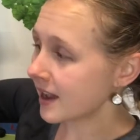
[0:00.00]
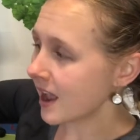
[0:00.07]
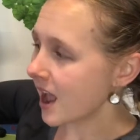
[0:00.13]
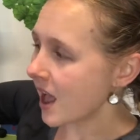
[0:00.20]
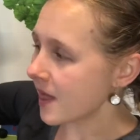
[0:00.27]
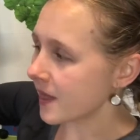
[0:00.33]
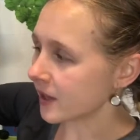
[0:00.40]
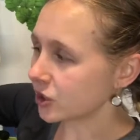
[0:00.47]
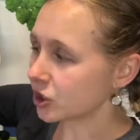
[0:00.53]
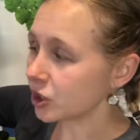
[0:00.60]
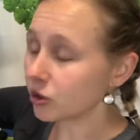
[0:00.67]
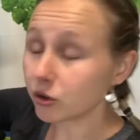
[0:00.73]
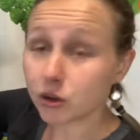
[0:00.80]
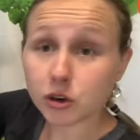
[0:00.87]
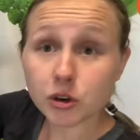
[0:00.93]
that she
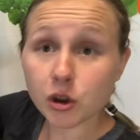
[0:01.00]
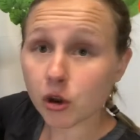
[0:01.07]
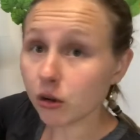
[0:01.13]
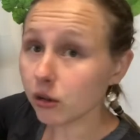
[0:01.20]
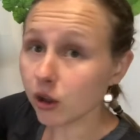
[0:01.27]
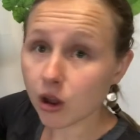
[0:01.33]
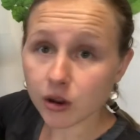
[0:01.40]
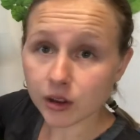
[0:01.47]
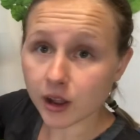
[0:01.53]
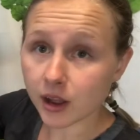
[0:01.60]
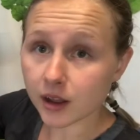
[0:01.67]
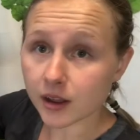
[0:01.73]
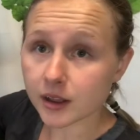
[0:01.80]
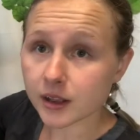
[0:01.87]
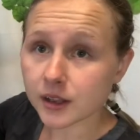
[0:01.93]
could no longer
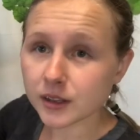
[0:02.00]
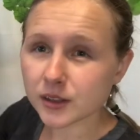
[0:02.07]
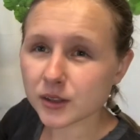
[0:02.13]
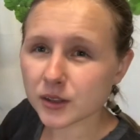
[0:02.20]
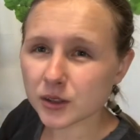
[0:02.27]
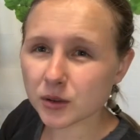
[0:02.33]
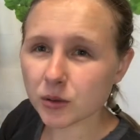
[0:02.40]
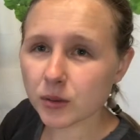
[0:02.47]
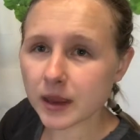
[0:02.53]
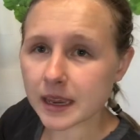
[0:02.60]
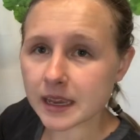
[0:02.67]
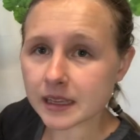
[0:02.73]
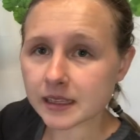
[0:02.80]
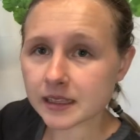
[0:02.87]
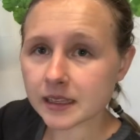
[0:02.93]

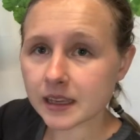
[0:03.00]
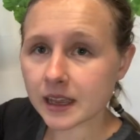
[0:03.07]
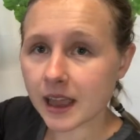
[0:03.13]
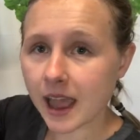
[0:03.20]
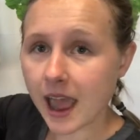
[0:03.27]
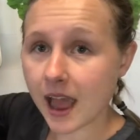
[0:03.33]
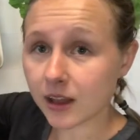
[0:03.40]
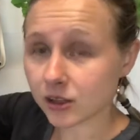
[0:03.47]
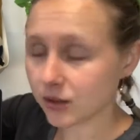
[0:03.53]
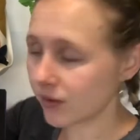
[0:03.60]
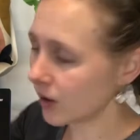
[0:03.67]
squeeze out of her